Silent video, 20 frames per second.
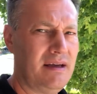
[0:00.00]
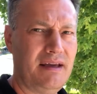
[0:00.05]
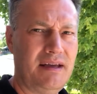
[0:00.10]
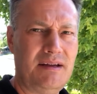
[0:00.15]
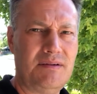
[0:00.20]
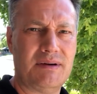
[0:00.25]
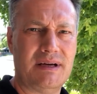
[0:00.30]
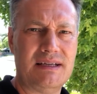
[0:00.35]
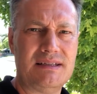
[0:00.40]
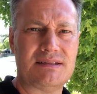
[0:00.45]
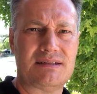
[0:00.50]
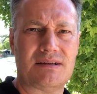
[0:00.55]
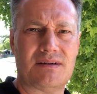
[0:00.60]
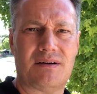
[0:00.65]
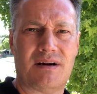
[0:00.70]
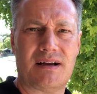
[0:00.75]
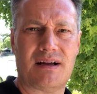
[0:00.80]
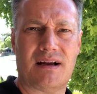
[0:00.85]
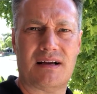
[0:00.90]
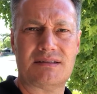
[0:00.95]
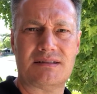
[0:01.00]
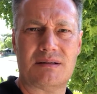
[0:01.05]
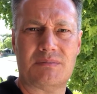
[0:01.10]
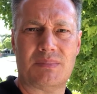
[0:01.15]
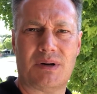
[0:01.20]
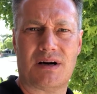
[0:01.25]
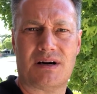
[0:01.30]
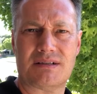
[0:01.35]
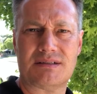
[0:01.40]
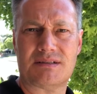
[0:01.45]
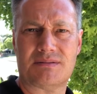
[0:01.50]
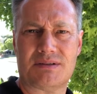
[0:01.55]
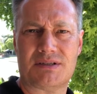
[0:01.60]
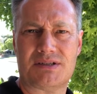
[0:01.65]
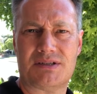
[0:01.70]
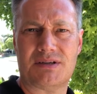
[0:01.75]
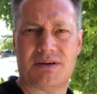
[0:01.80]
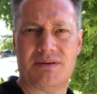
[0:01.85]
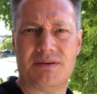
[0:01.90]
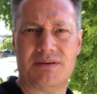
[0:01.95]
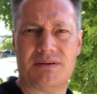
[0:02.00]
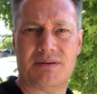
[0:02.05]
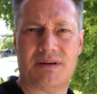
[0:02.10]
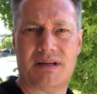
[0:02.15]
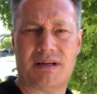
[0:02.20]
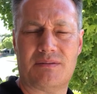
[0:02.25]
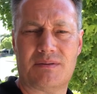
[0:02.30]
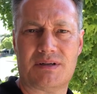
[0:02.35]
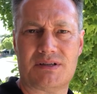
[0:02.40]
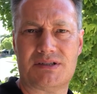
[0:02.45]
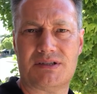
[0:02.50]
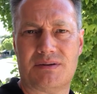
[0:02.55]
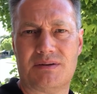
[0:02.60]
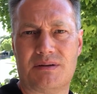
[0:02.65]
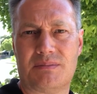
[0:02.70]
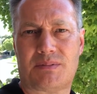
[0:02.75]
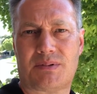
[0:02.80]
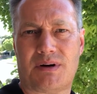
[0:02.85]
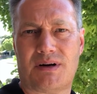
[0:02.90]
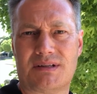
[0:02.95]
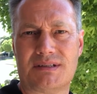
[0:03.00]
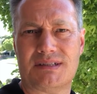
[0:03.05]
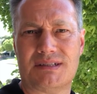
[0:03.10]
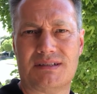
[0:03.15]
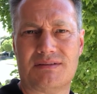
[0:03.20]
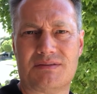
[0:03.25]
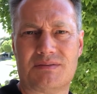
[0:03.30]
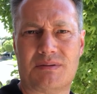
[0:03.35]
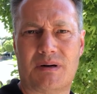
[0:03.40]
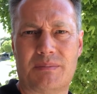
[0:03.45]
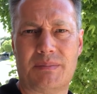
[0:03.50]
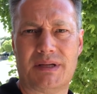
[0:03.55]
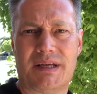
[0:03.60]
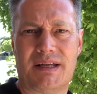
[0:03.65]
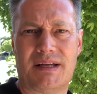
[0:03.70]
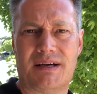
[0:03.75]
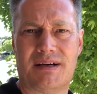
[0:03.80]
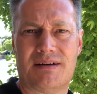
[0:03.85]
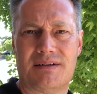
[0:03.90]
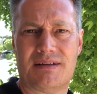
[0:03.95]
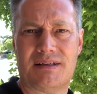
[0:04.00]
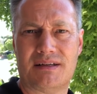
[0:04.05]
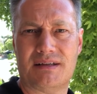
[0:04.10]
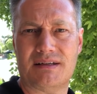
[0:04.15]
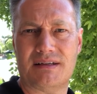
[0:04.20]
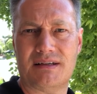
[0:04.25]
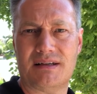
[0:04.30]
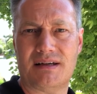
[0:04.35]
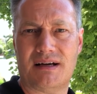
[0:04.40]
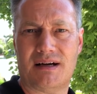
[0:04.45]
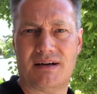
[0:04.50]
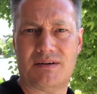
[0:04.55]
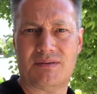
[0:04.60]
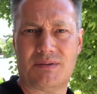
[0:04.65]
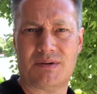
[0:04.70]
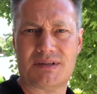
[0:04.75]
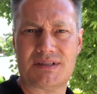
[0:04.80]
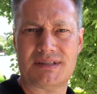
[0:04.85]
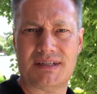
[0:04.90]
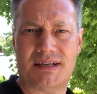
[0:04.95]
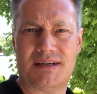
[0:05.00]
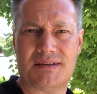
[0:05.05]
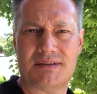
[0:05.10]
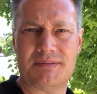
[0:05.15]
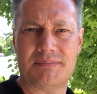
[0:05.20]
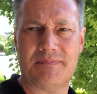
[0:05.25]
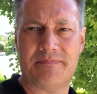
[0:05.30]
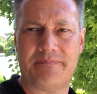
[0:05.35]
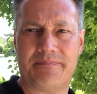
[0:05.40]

Anyway, so I got some parts I want to show you, and I want to show you the process of swapping it out and how it works out.